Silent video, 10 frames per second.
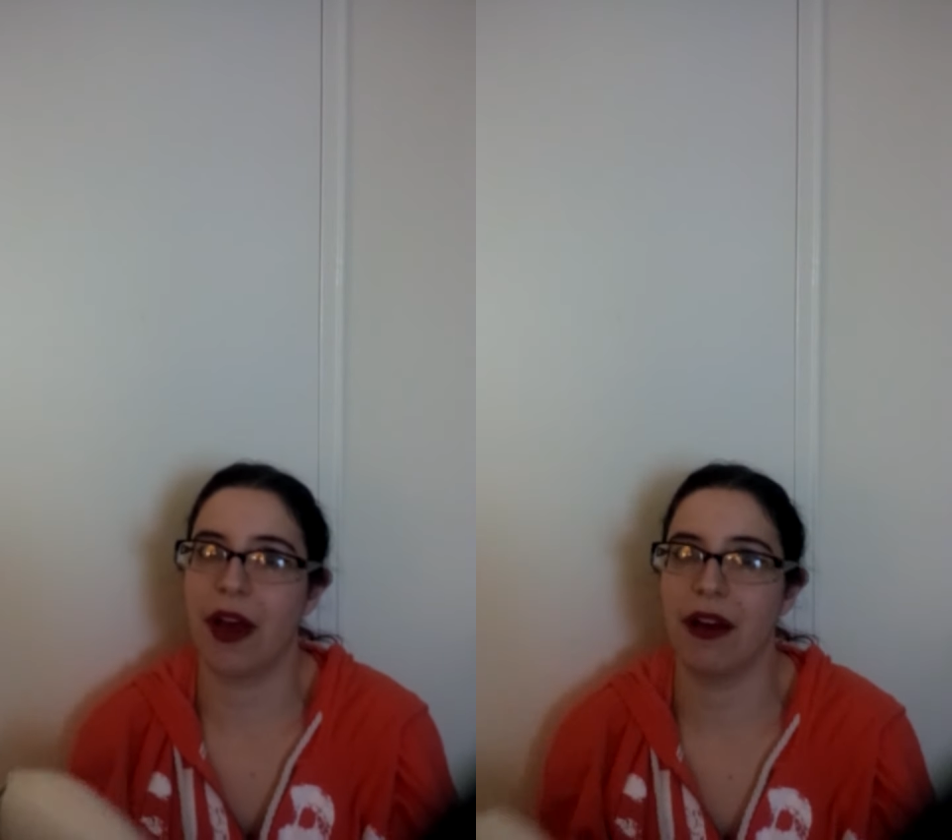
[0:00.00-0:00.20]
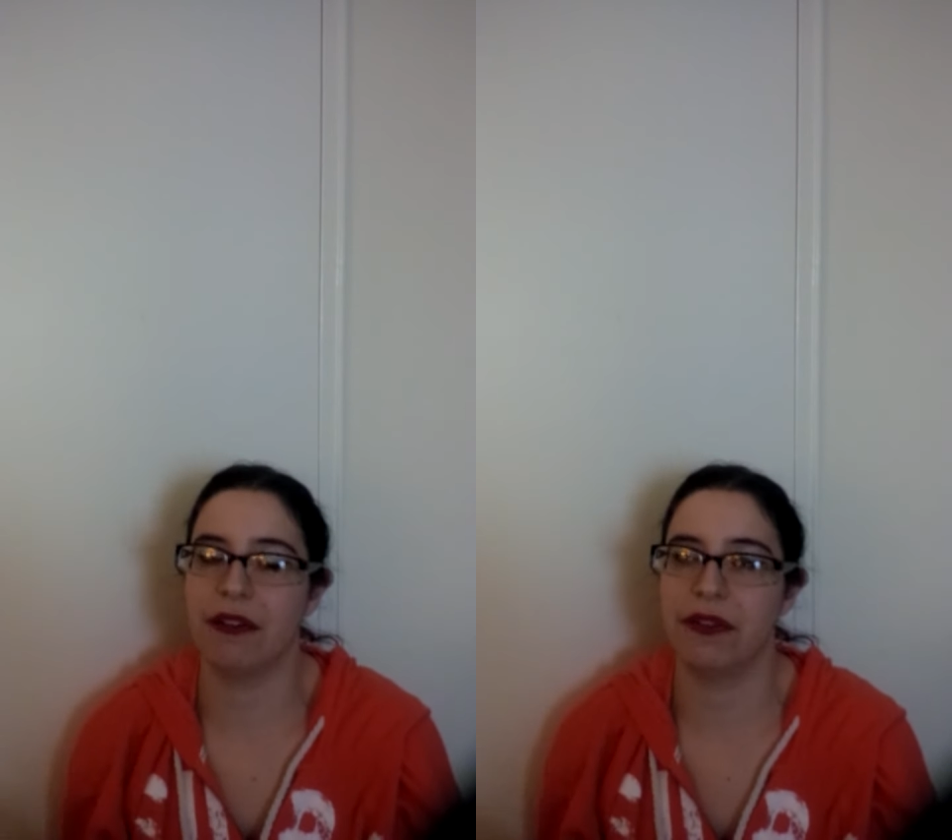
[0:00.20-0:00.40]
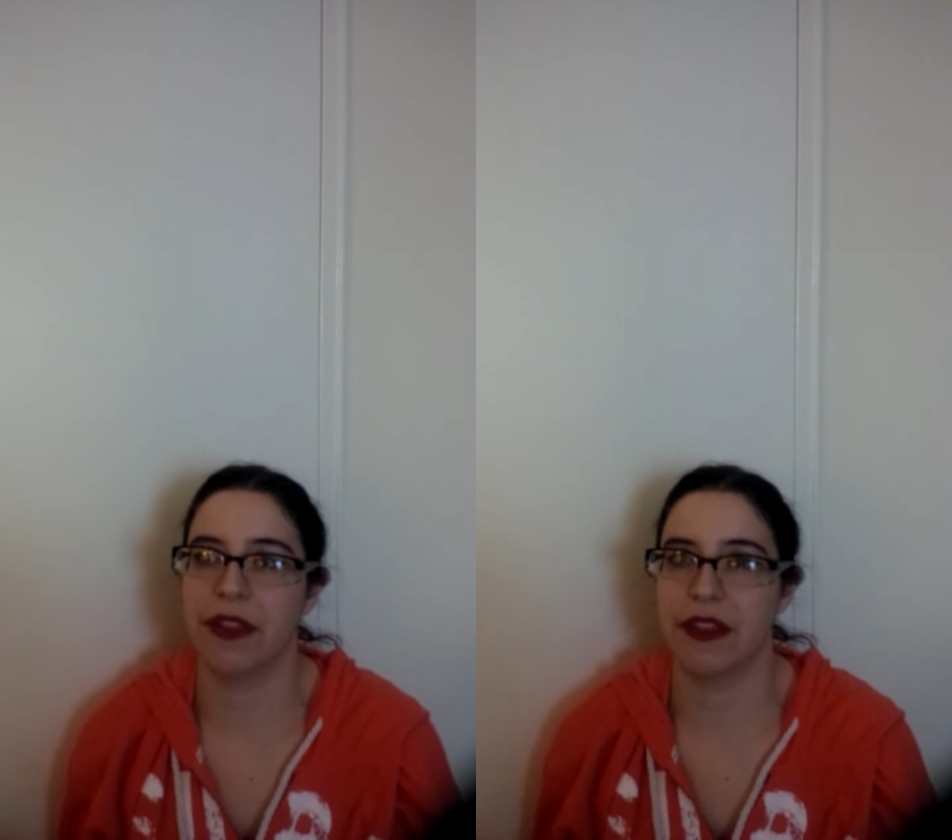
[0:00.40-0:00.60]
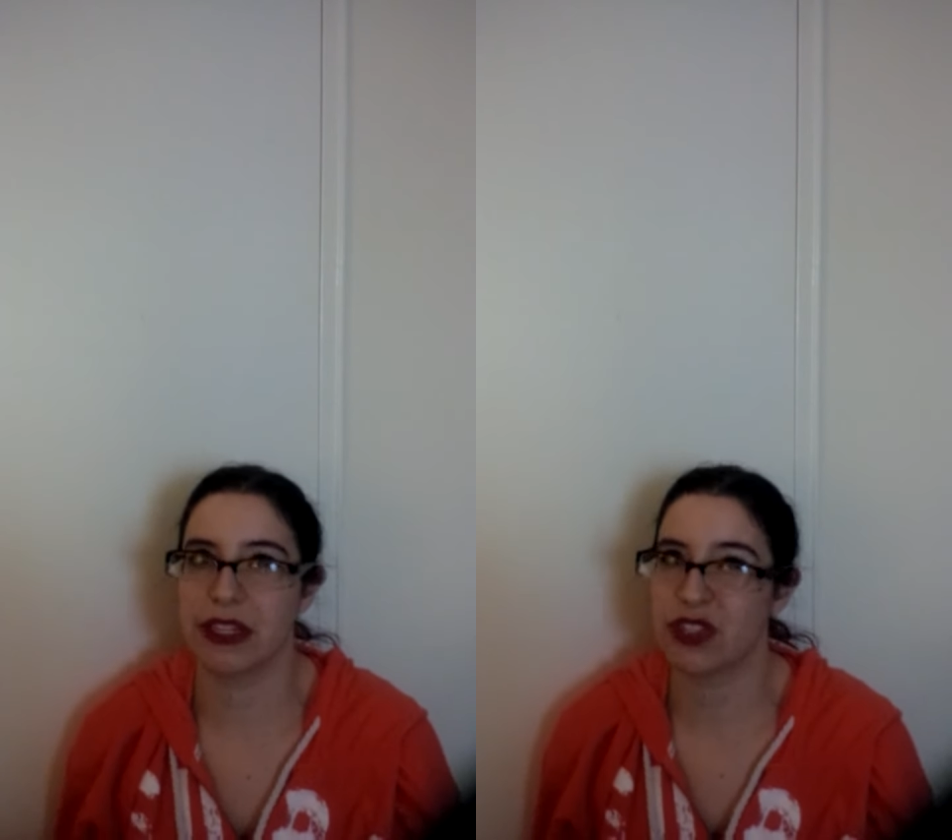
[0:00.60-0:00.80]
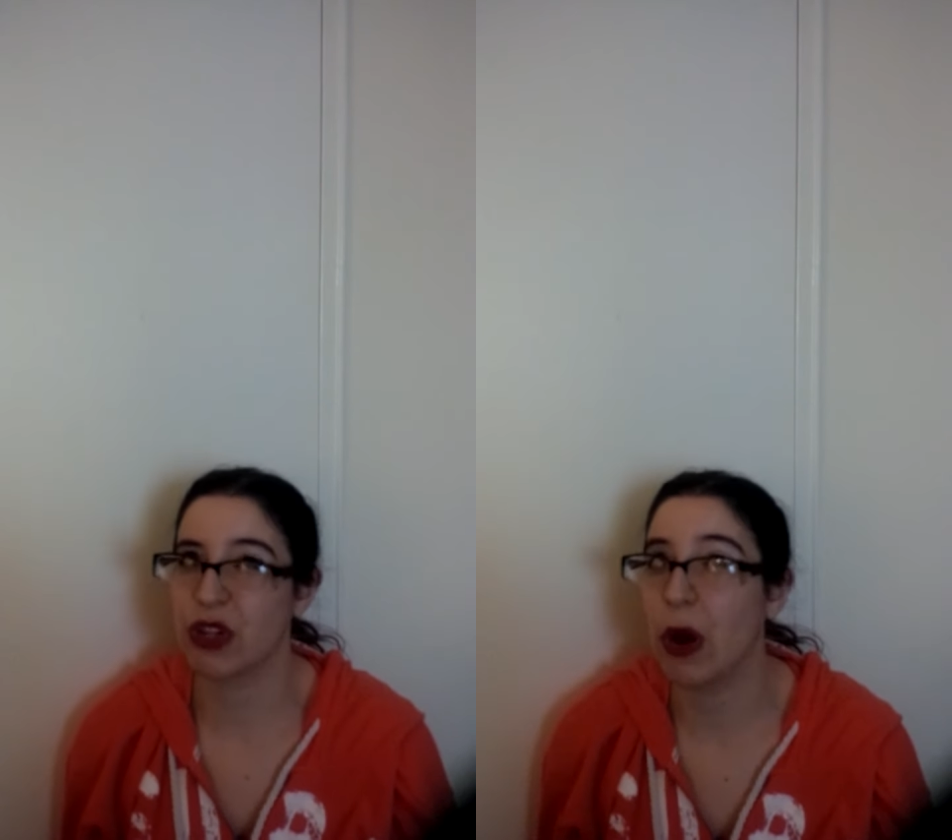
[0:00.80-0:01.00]
of their
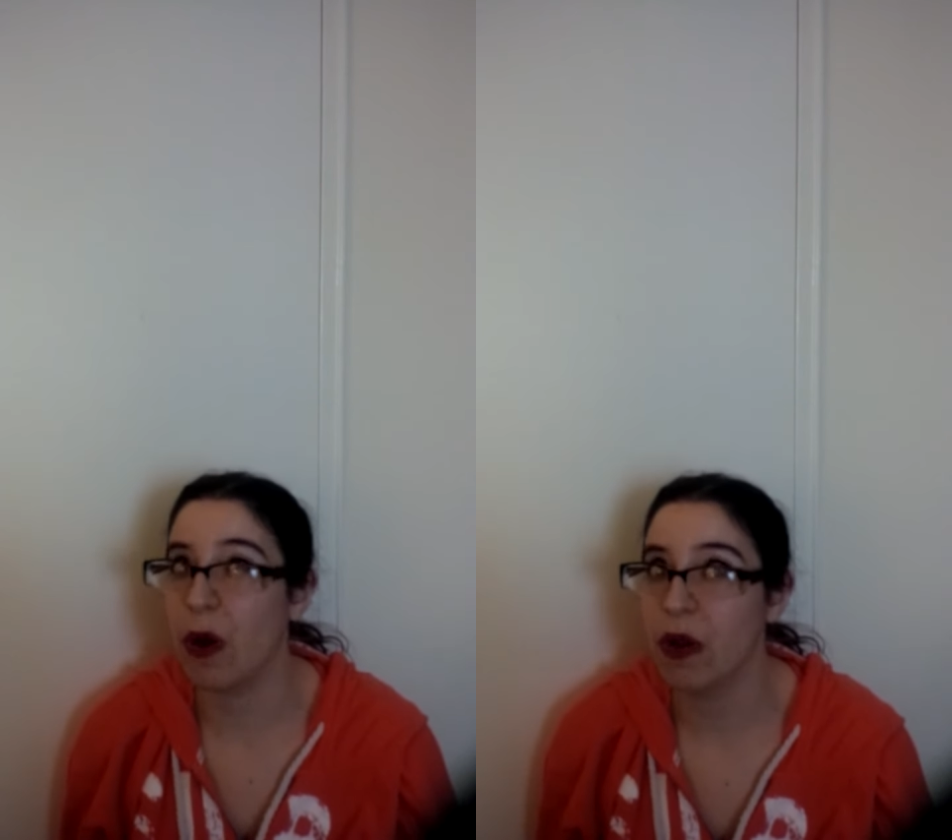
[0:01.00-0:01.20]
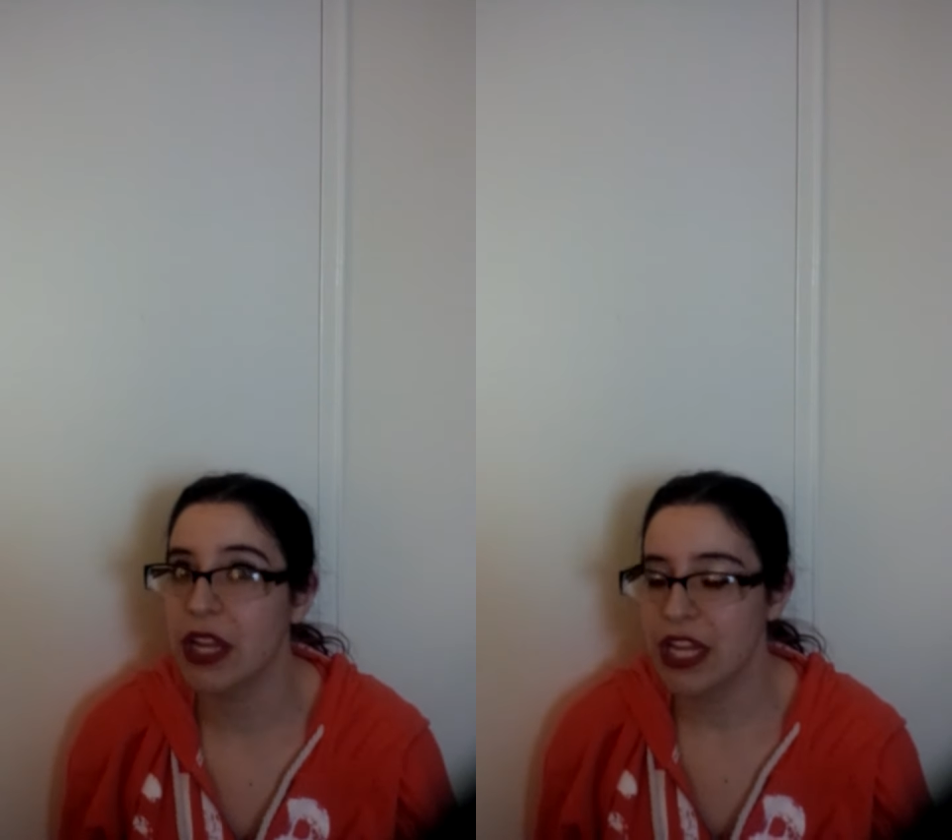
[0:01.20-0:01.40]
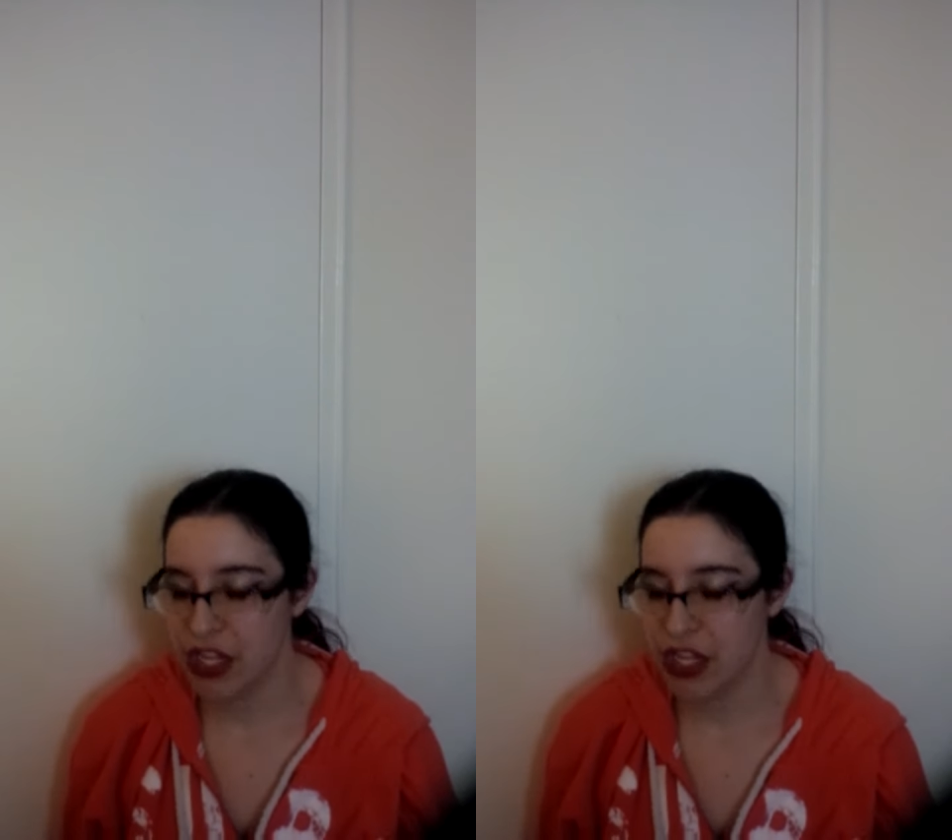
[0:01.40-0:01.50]
skull.